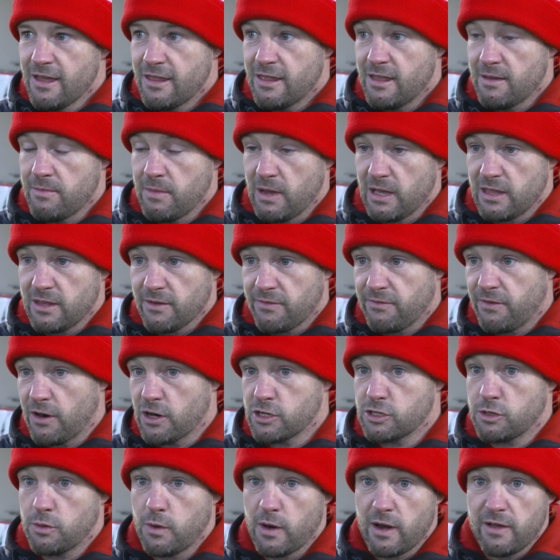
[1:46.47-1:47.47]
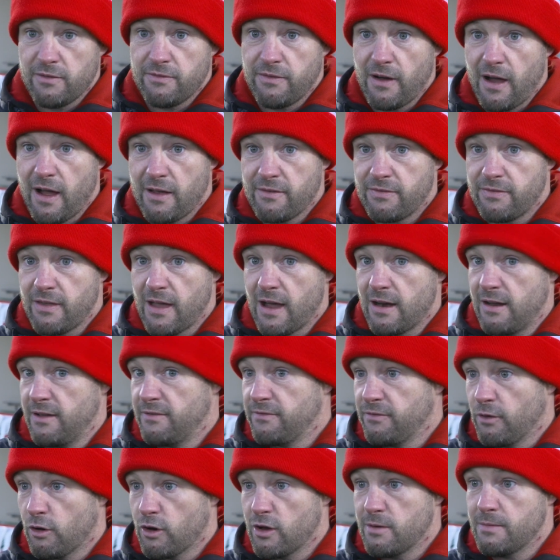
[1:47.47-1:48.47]
They made the first 25, 30,
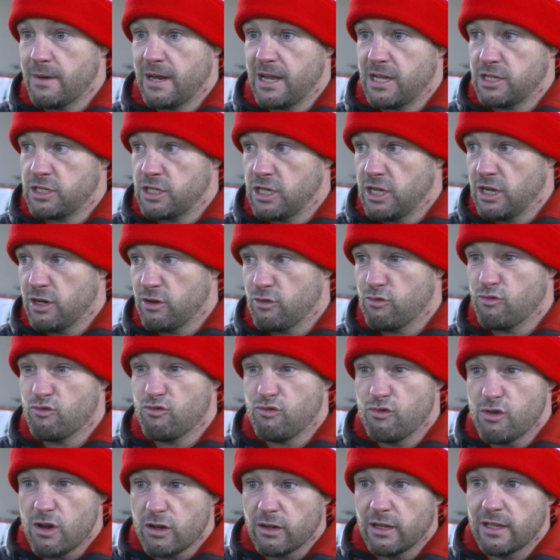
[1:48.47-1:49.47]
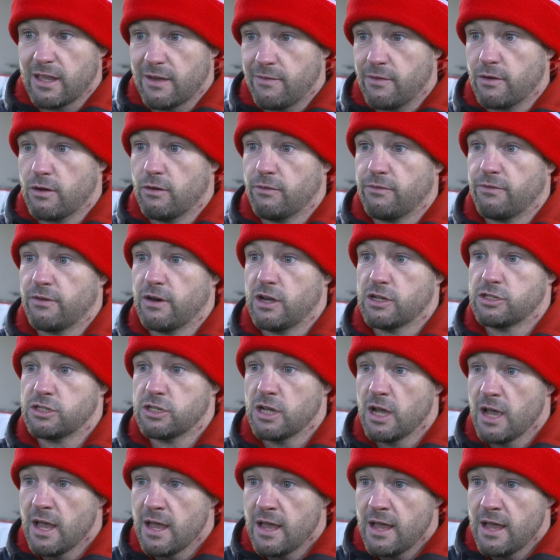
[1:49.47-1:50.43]
40 minutes here really difficult for us